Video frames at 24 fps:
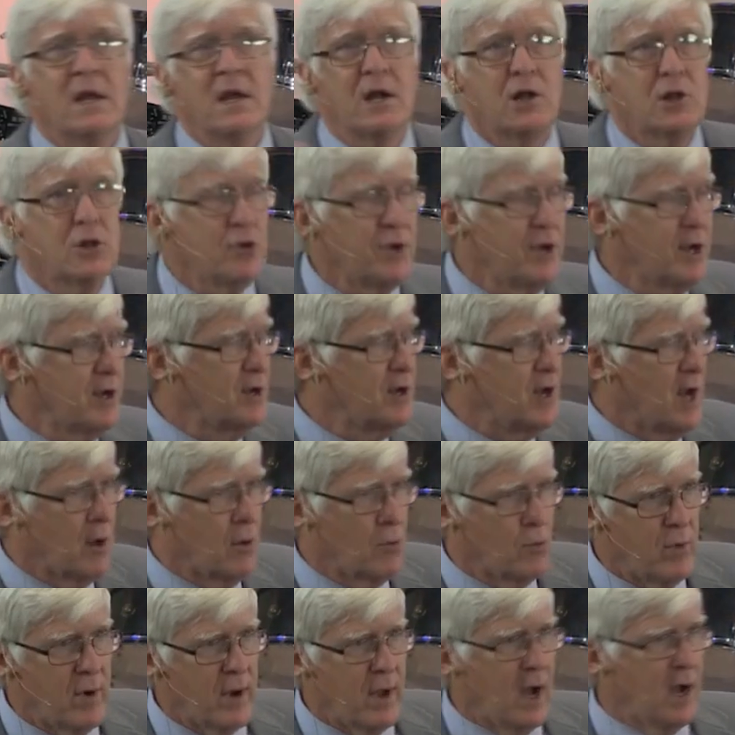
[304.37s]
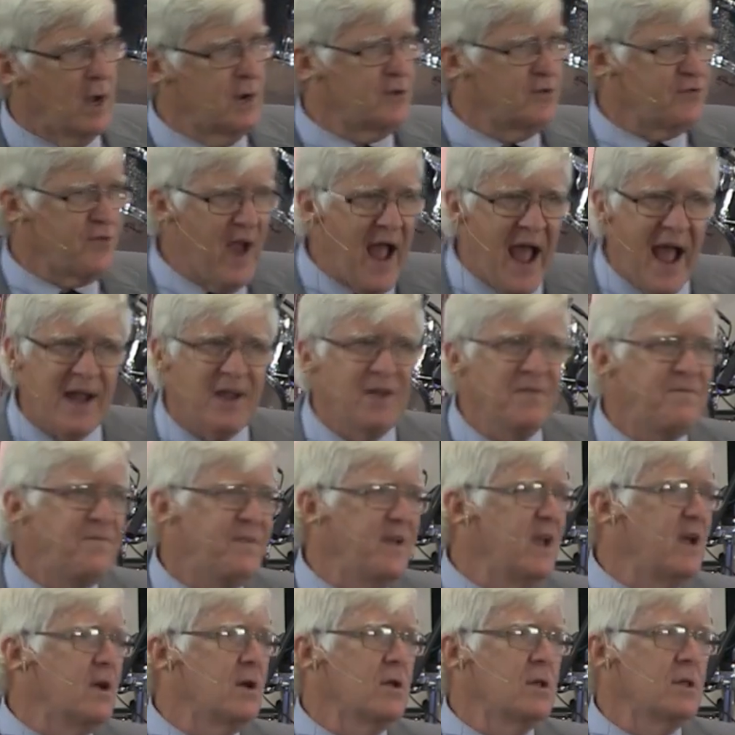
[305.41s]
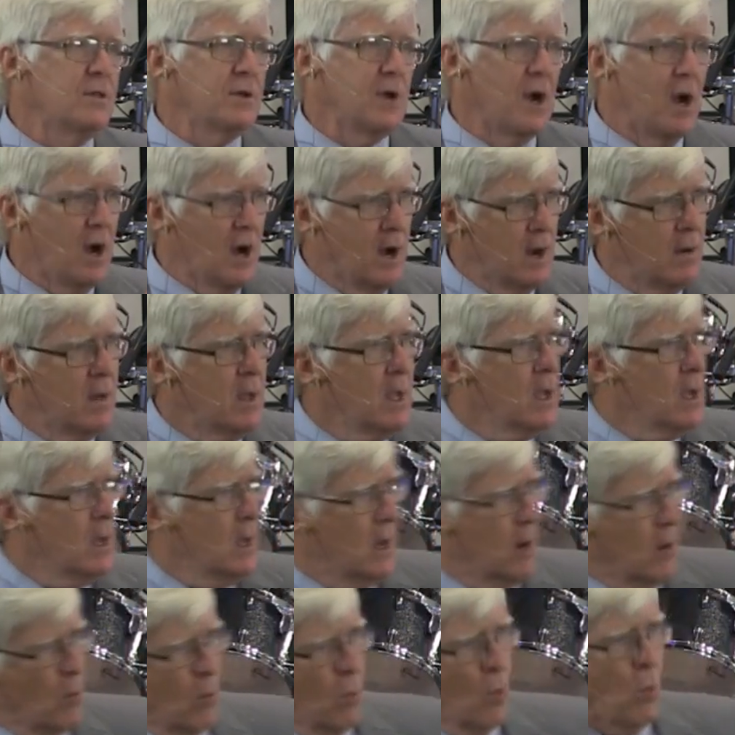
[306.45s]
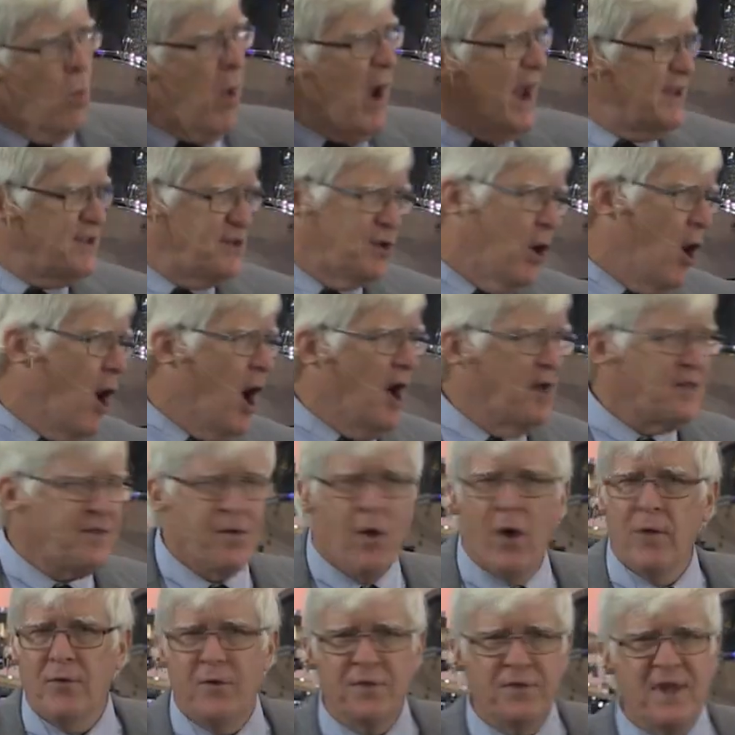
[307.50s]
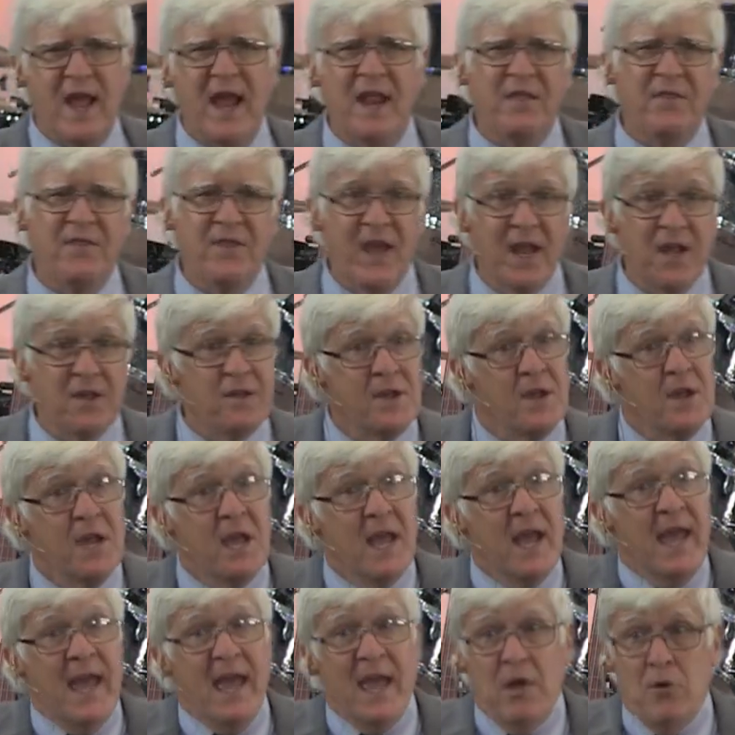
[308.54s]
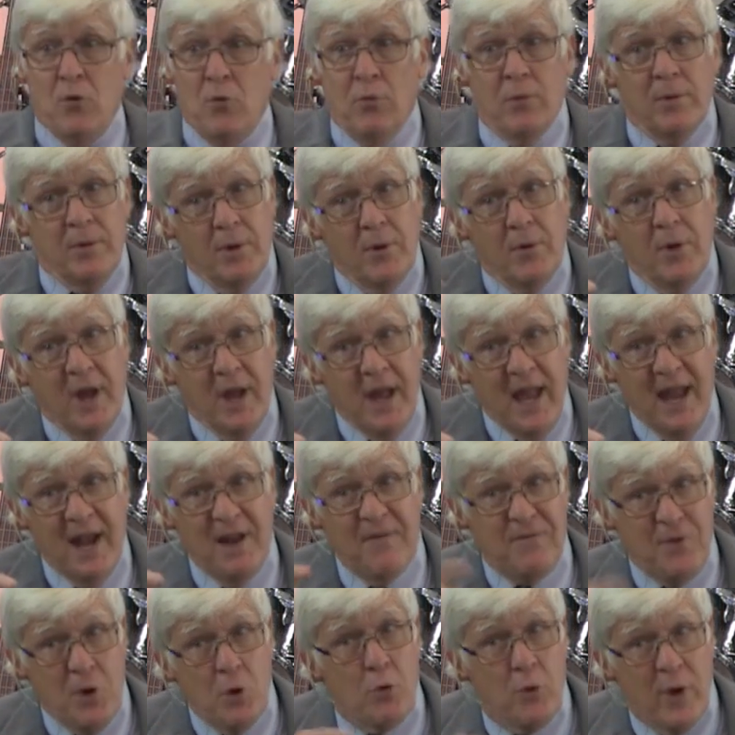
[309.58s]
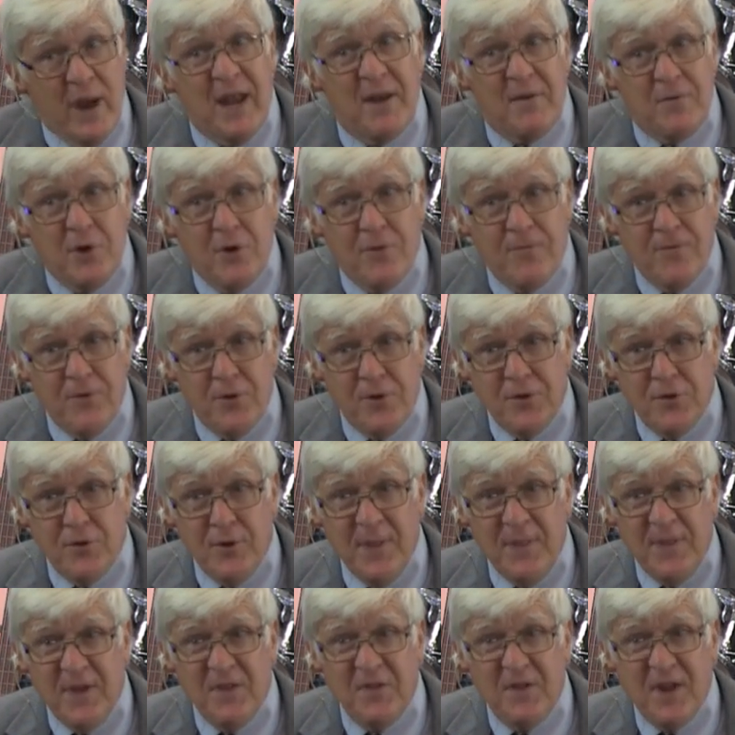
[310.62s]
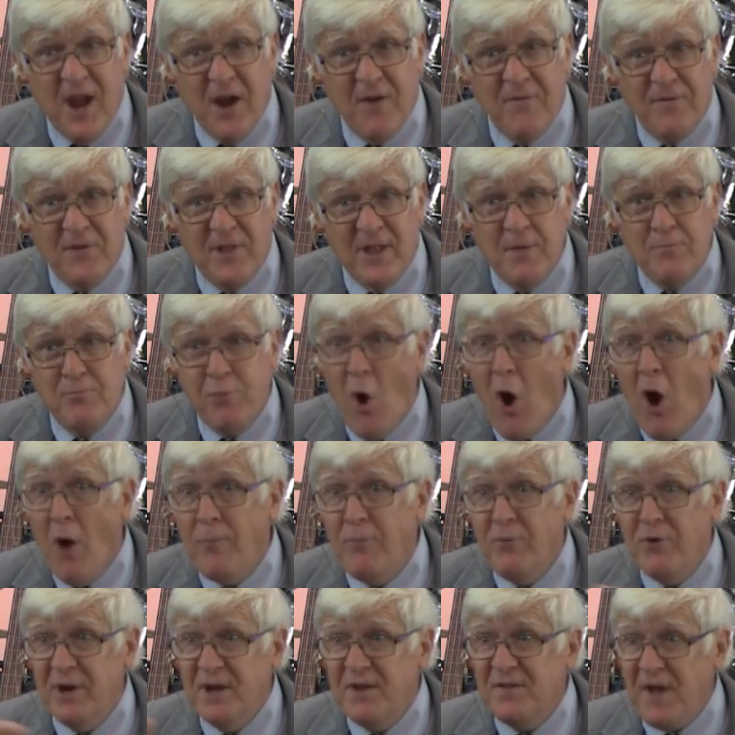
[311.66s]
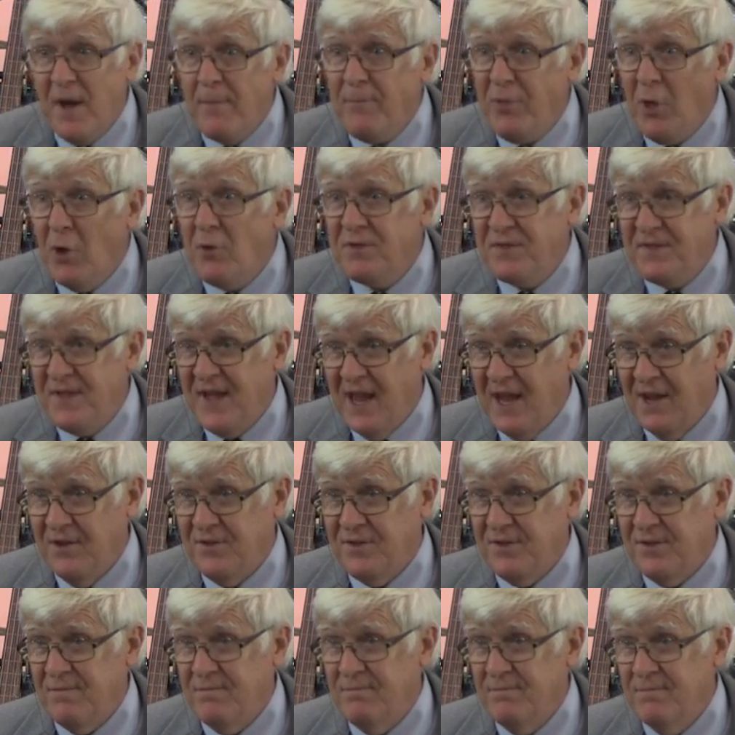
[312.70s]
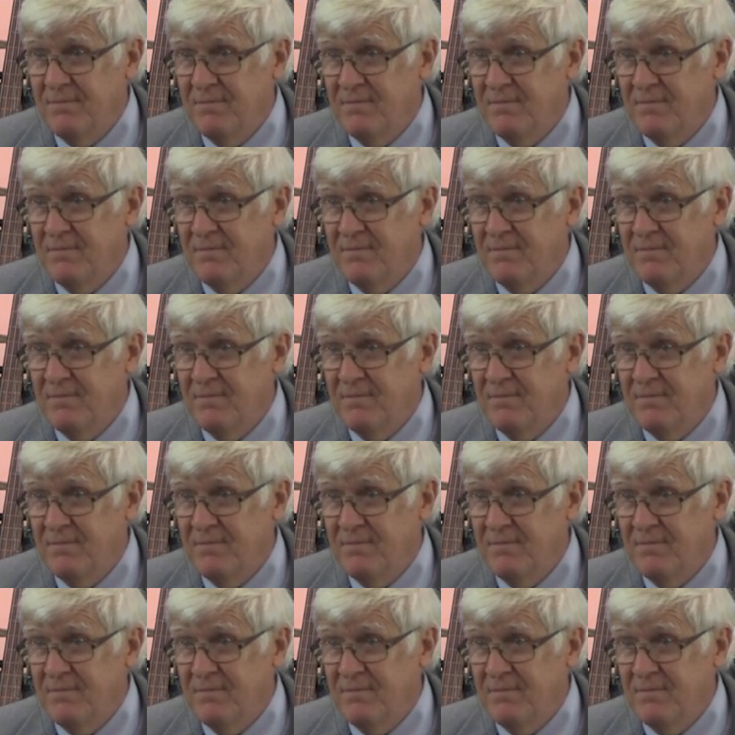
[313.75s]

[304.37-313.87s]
included uh, uh, track and field, uh, weight toss, all those kind of things. And if you read 1 Corinthians carefully, Paul brings up those things